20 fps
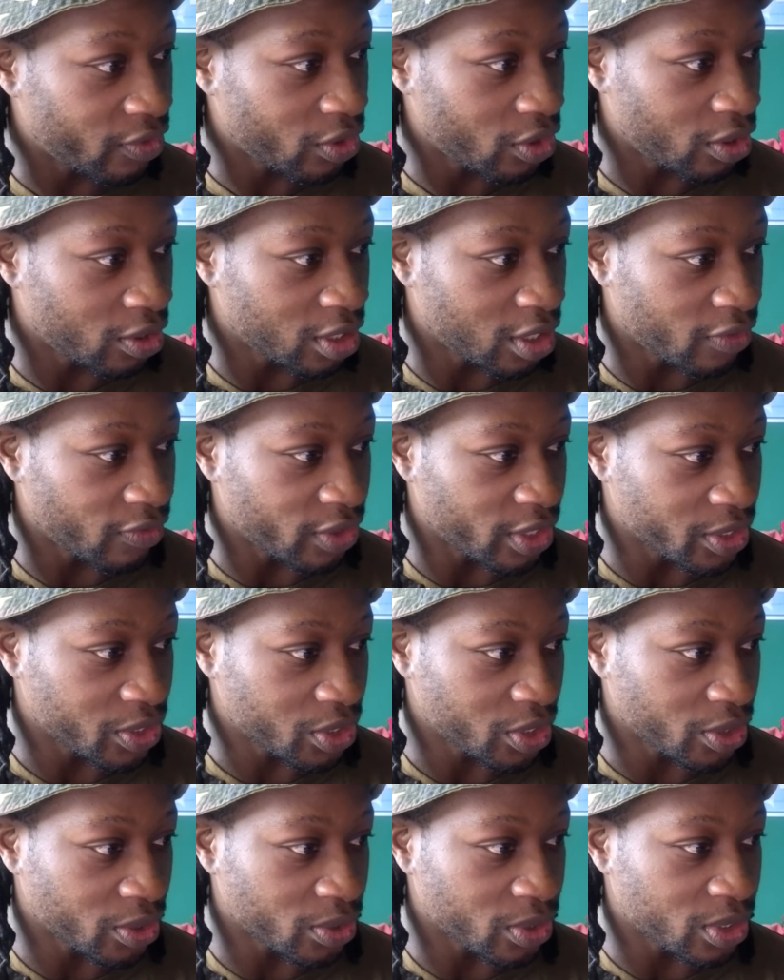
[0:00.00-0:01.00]
on our VS
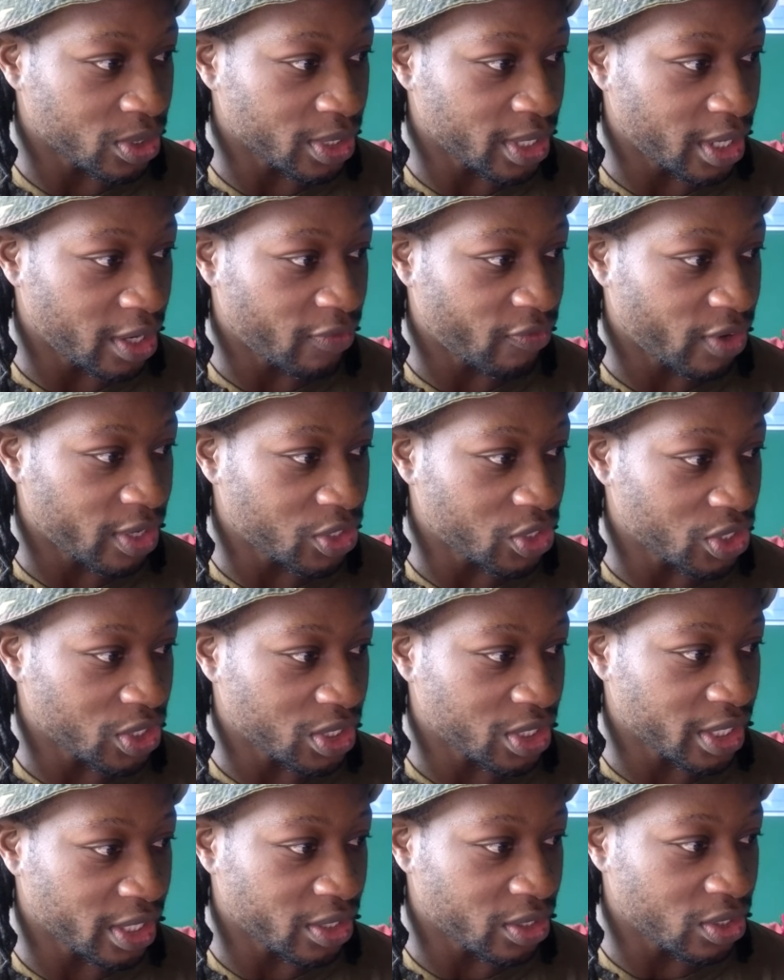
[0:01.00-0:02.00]
Code. So now if I just
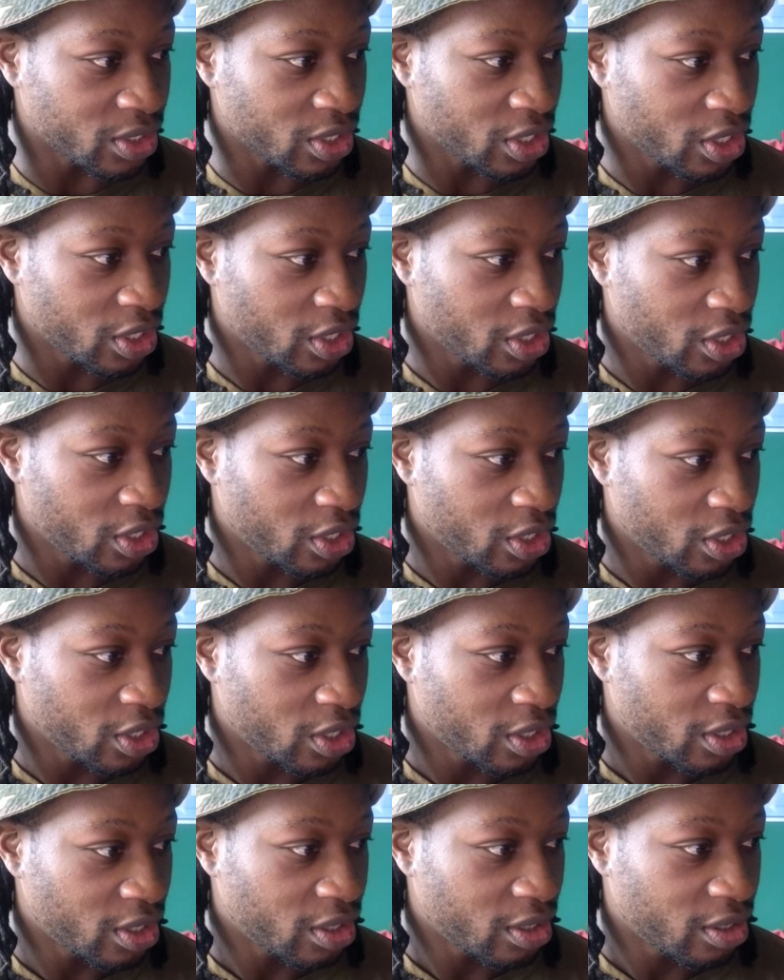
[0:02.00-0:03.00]
said
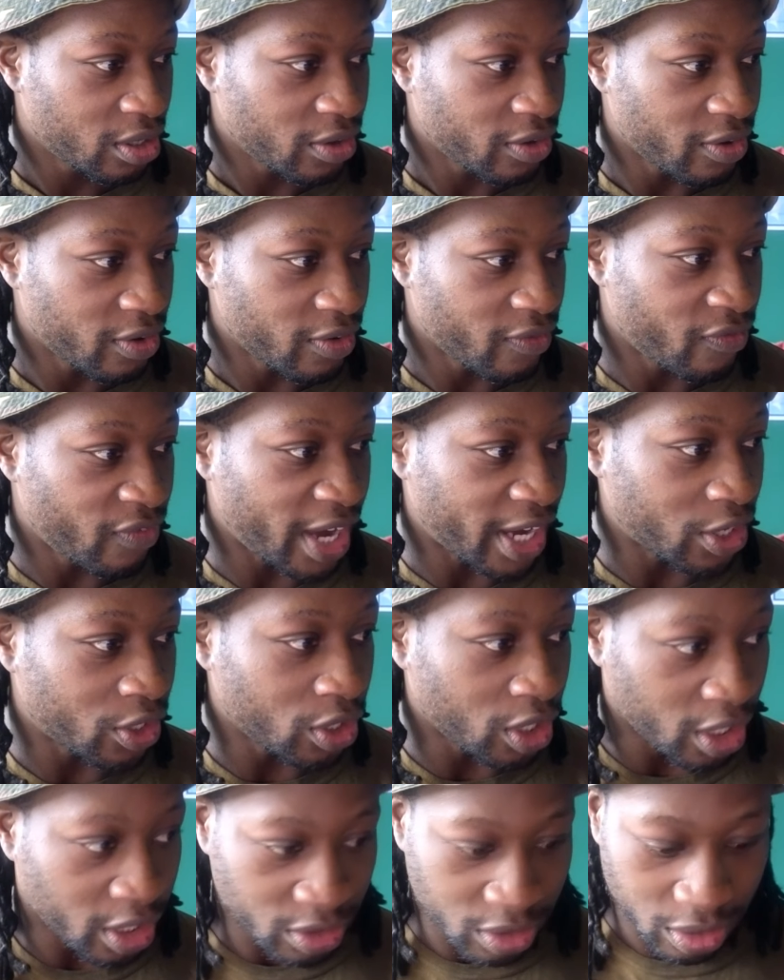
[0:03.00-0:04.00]

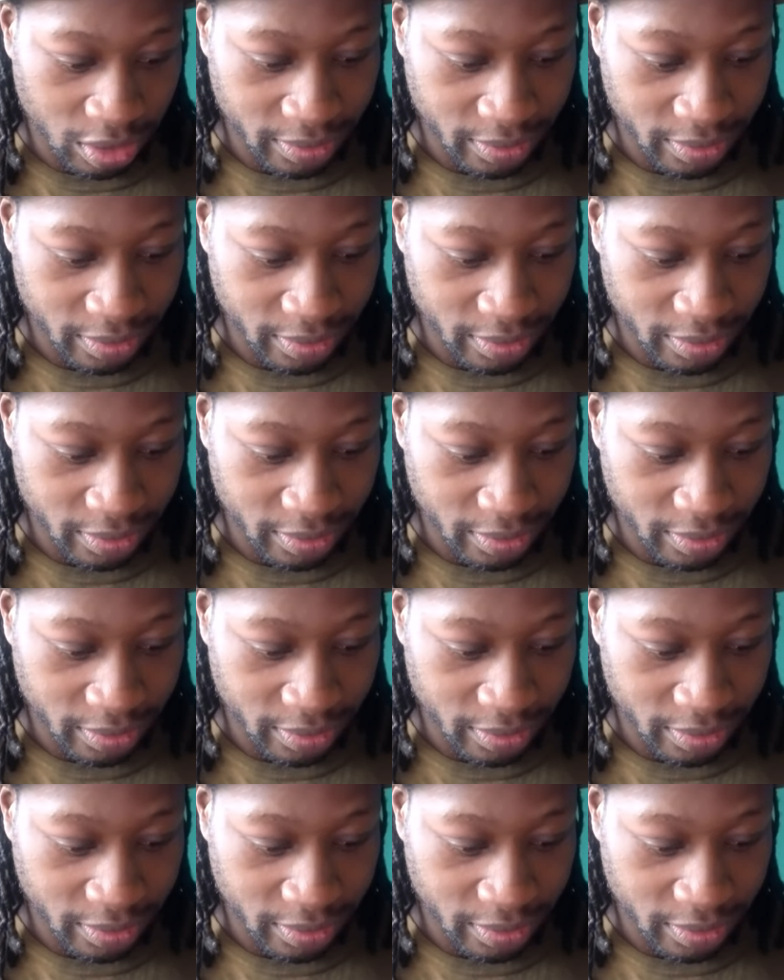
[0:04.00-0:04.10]
Vanguard,